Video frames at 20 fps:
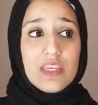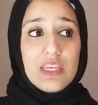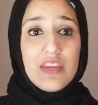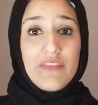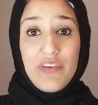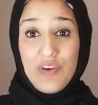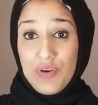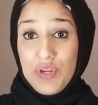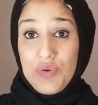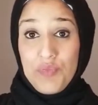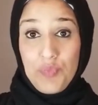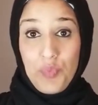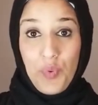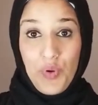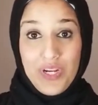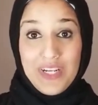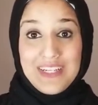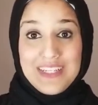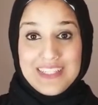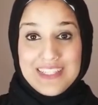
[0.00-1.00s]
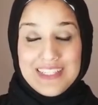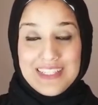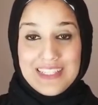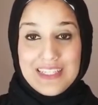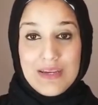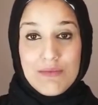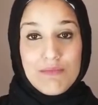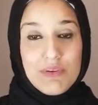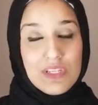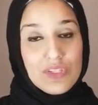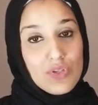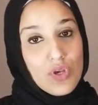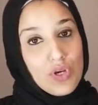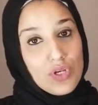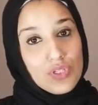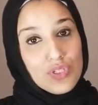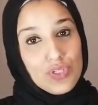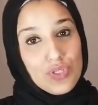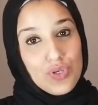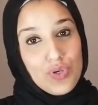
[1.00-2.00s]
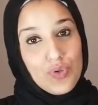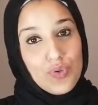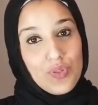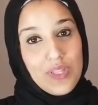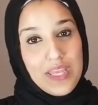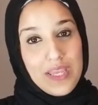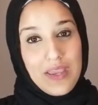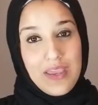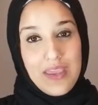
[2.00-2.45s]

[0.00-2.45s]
very important system, but it's also like